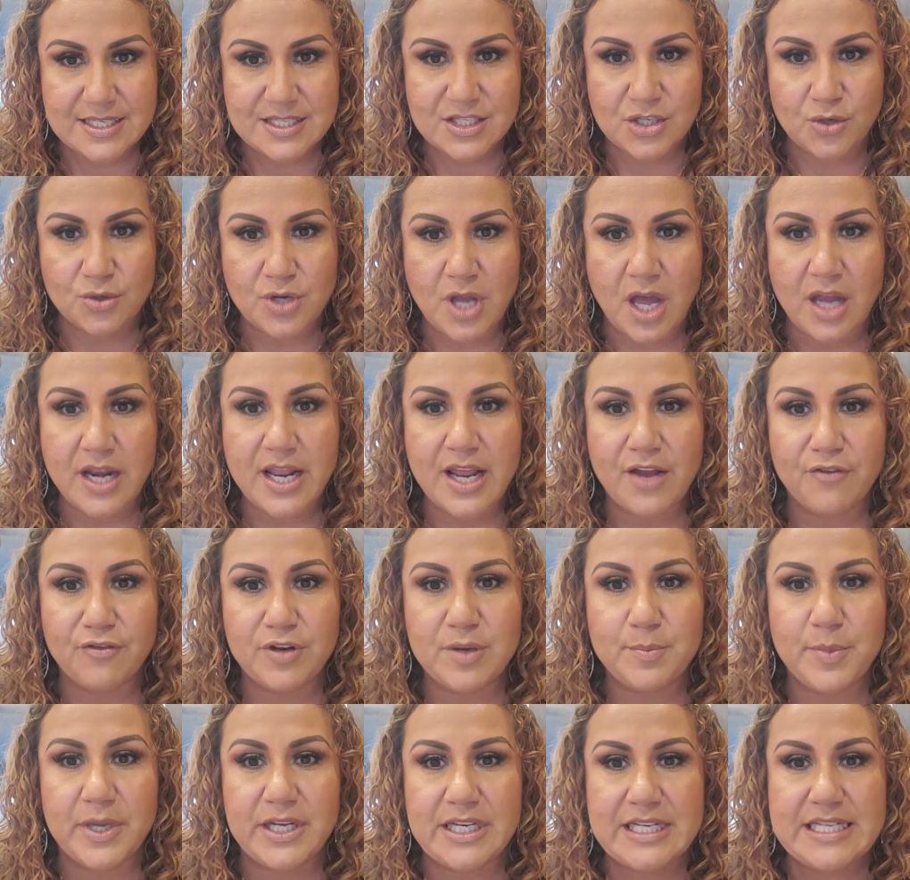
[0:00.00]
So not
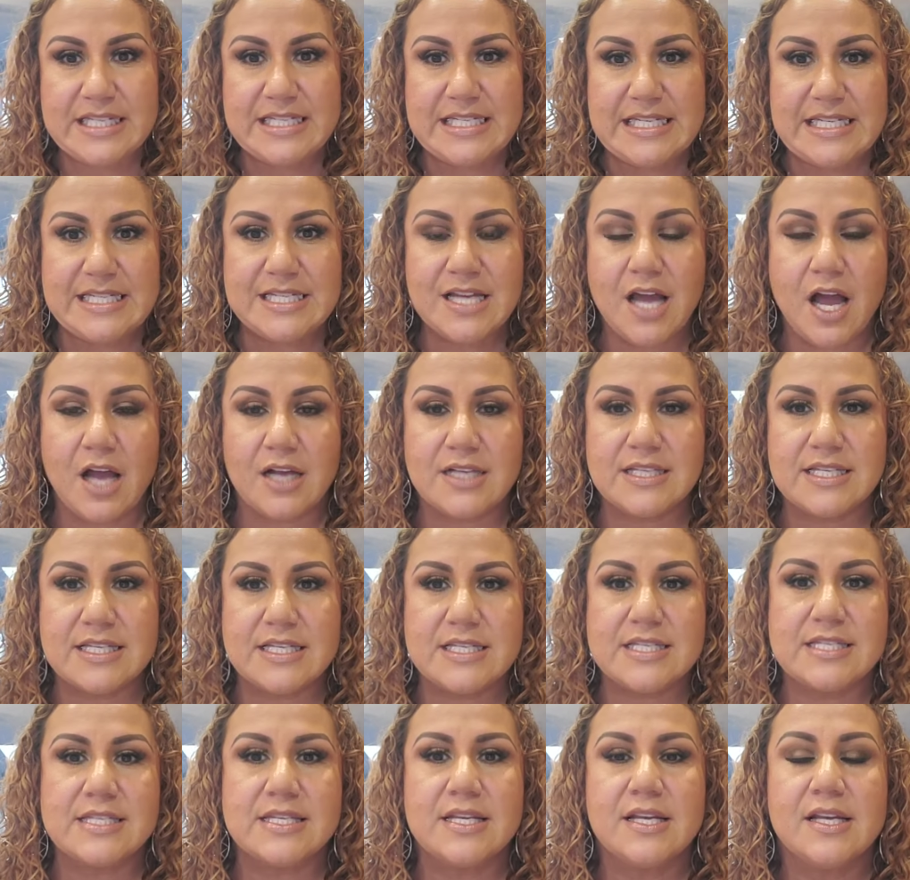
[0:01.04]
everybody
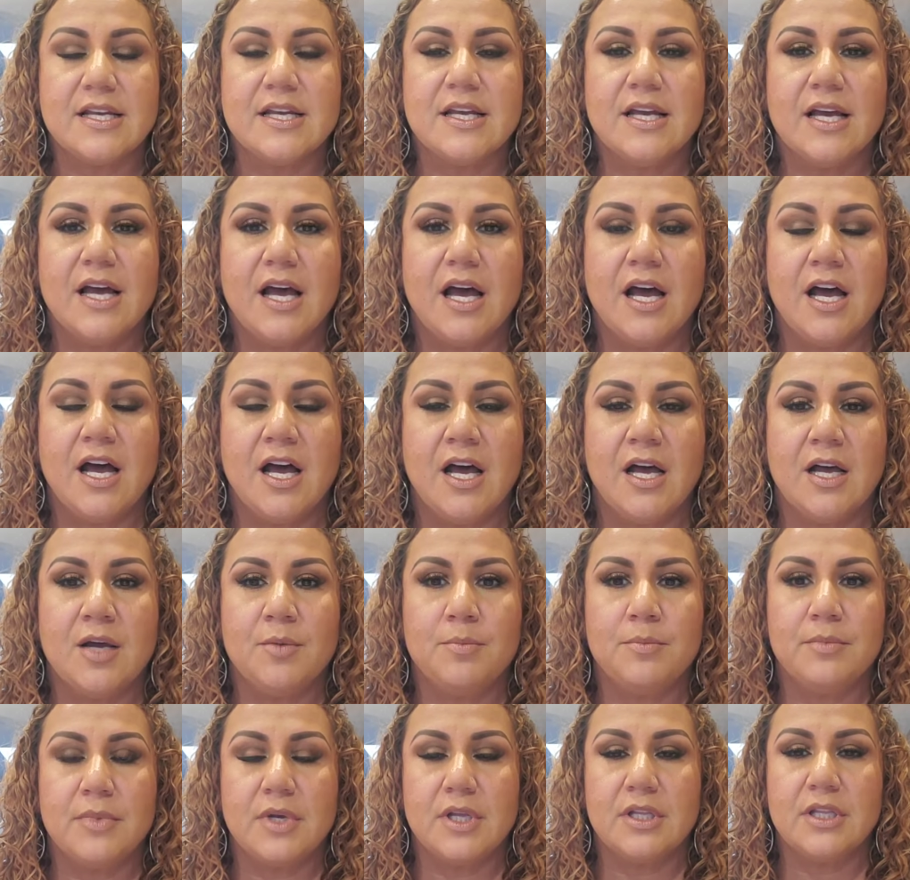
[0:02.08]
detoxes
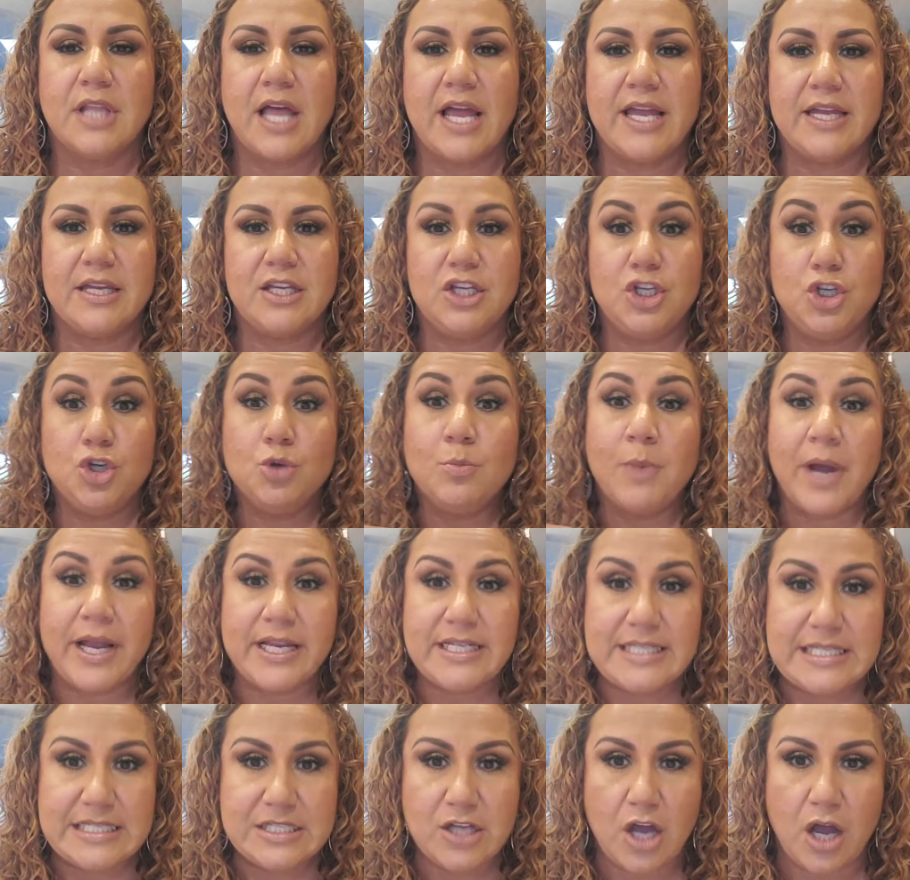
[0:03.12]
like you might
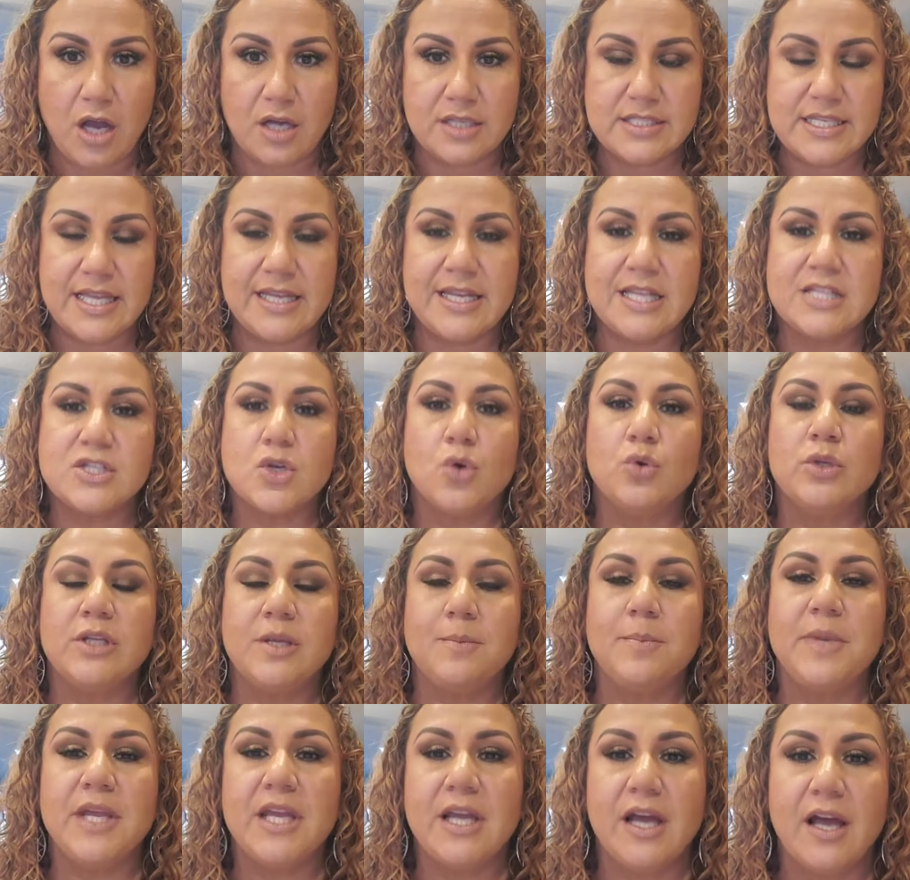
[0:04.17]
detox. And it's only
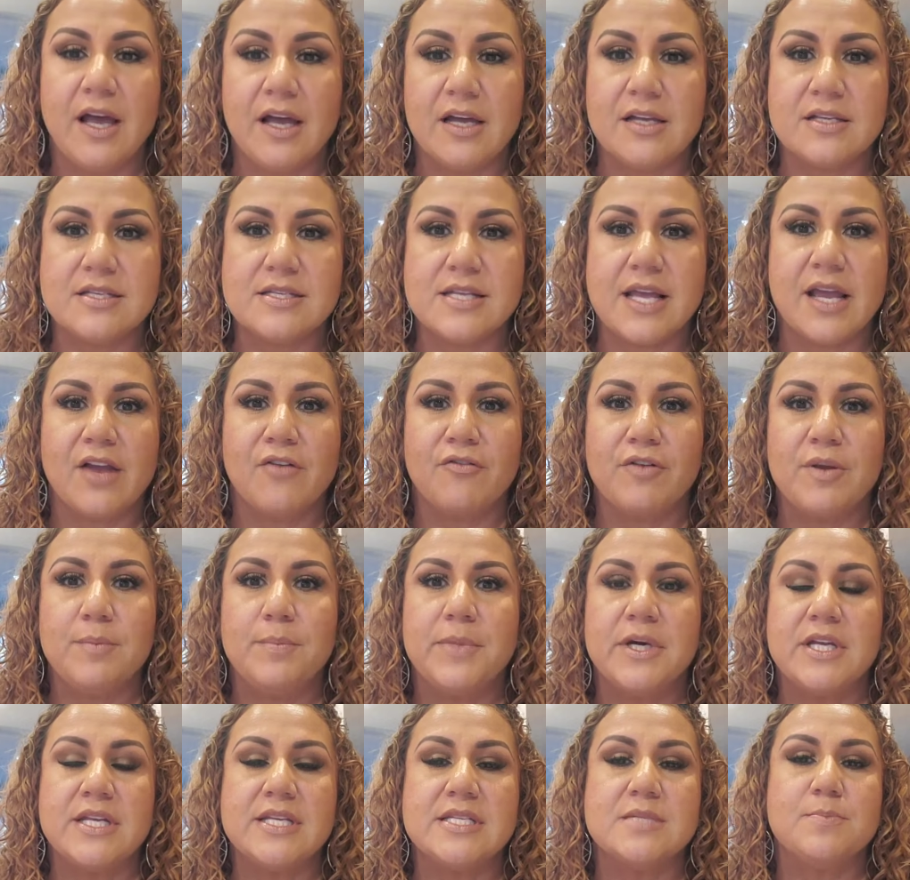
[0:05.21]
because
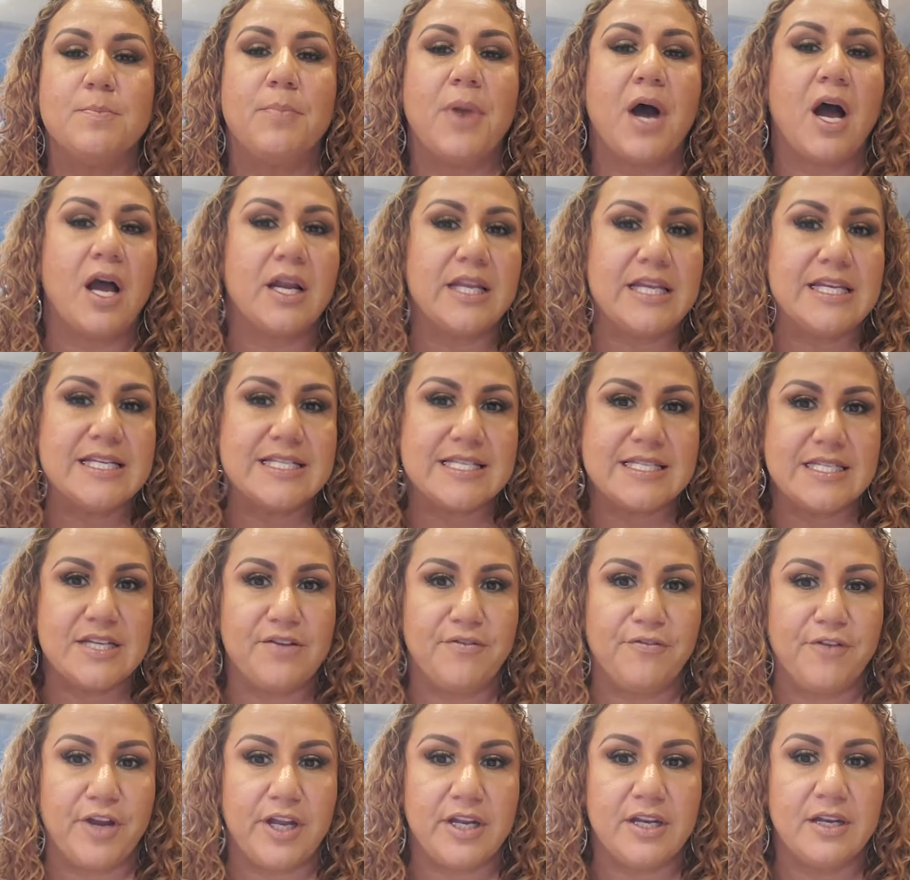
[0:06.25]
everybody's body is
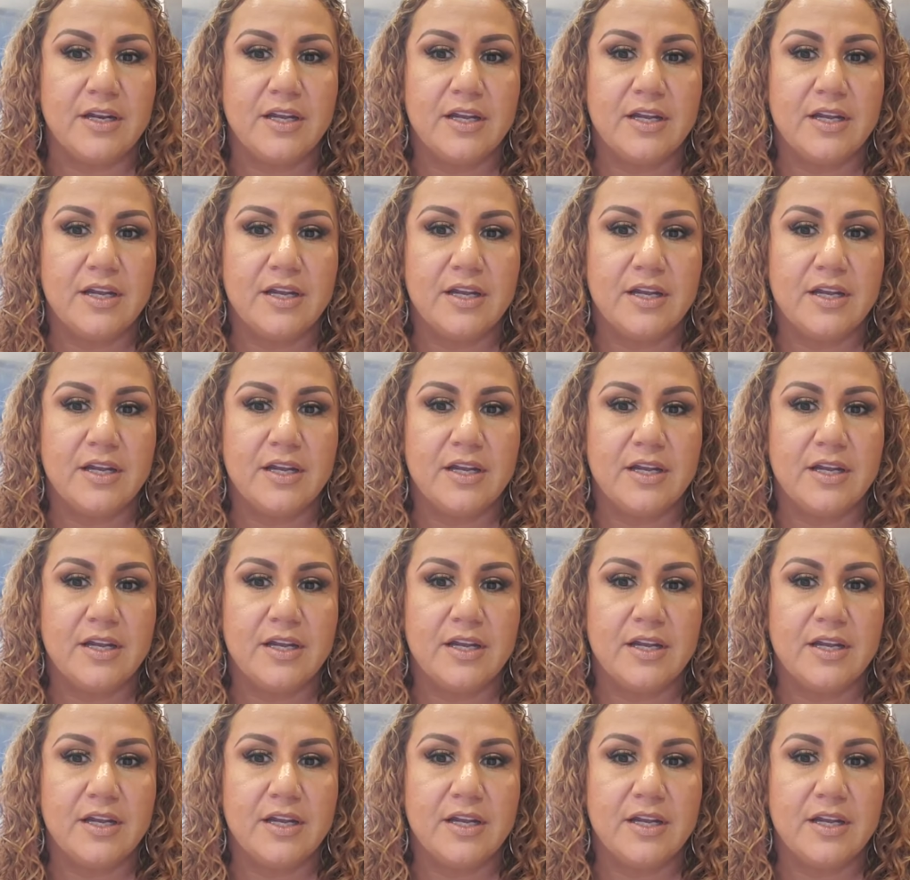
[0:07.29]
different.